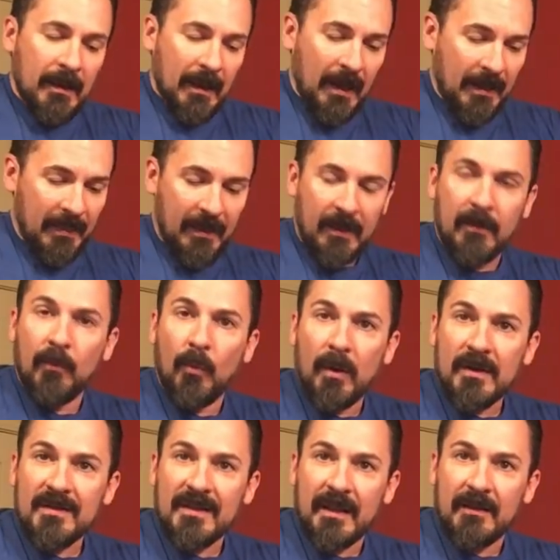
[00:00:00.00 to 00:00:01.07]
And then
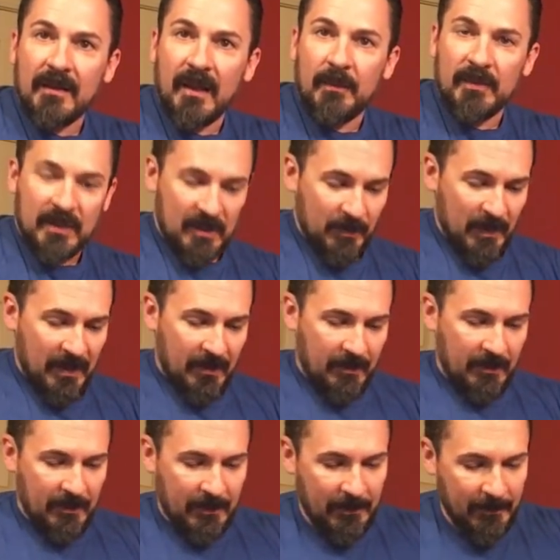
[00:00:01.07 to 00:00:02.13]
once that time is expired,
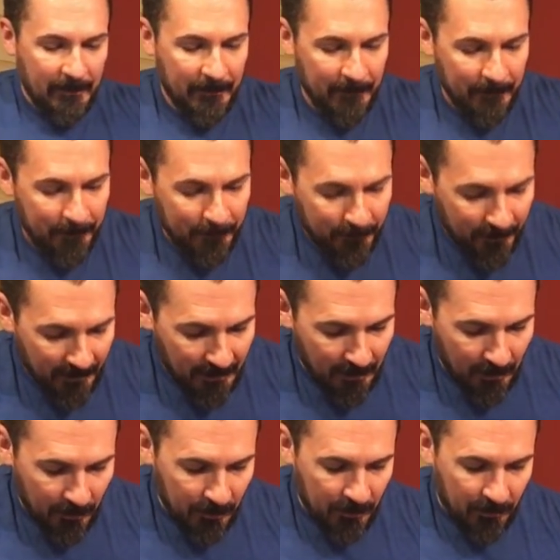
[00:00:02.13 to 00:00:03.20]

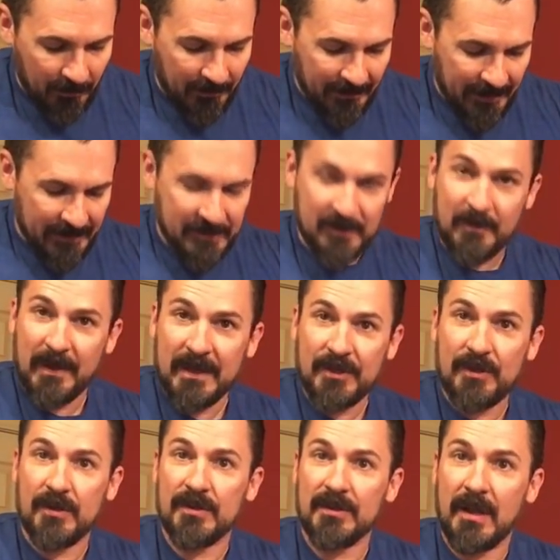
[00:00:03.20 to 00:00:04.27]
I'll look around the edges, make
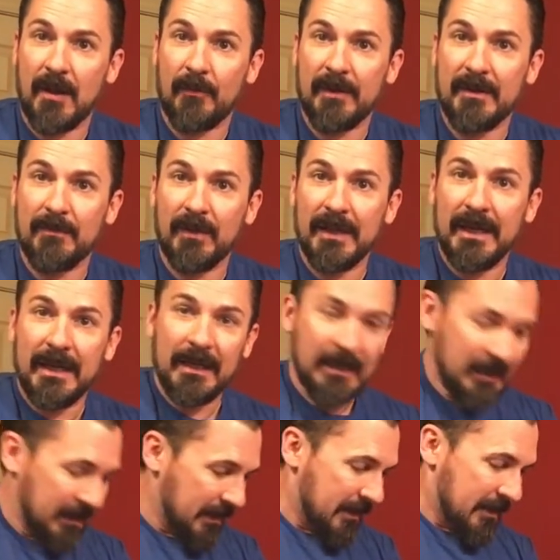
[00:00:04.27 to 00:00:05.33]
sure it's not re-bleeding.
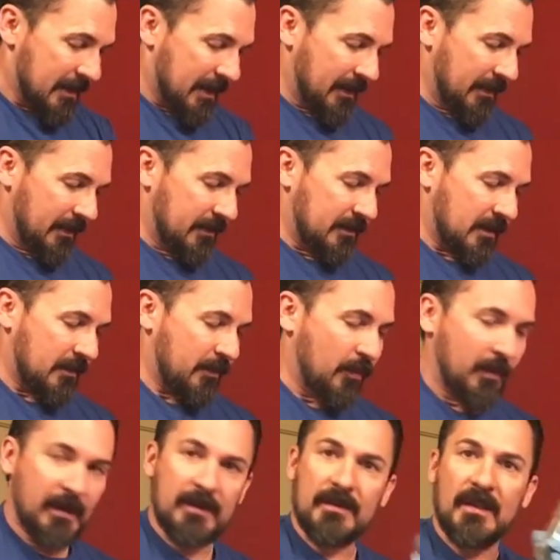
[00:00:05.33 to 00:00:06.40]
And then at that
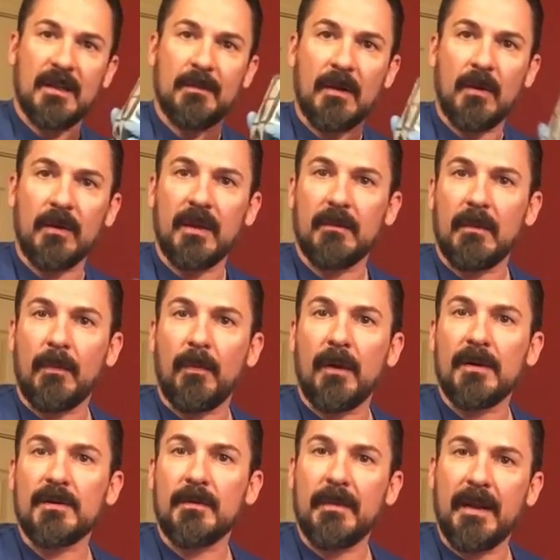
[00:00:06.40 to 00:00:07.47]
point in time, I'll get my
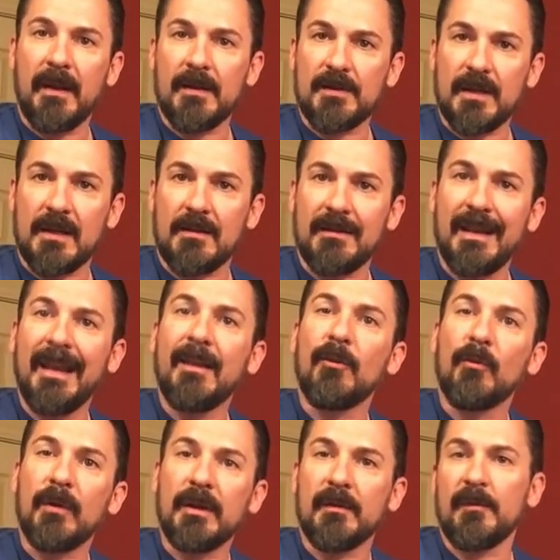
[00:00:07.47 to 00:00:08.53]
pressure bandage out and
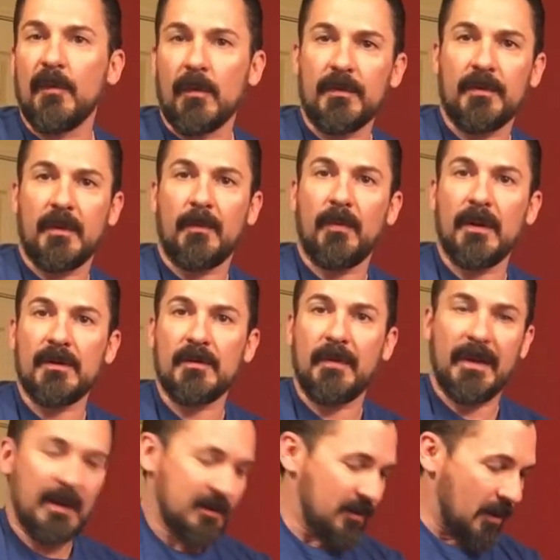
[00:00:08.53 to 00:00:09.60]
reinforce with that pressure
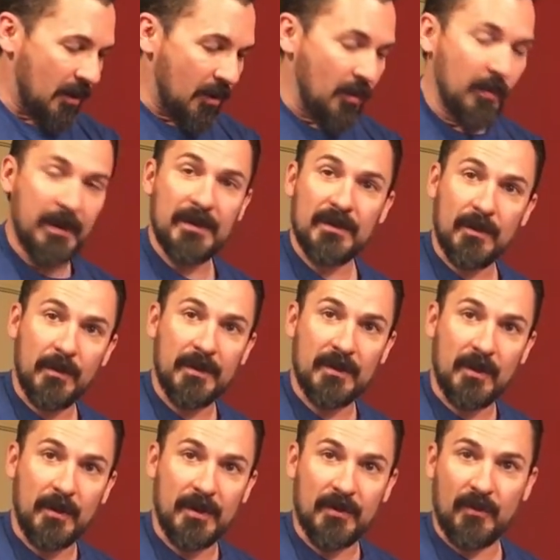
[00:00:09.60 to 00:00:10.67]
bandage. Always, always,
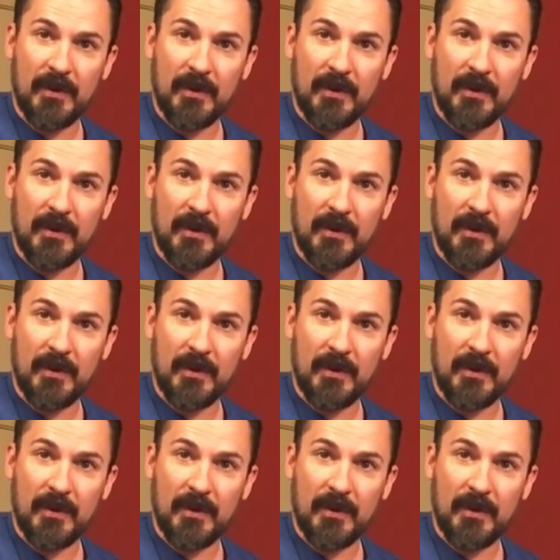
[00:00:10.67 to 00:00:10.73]
always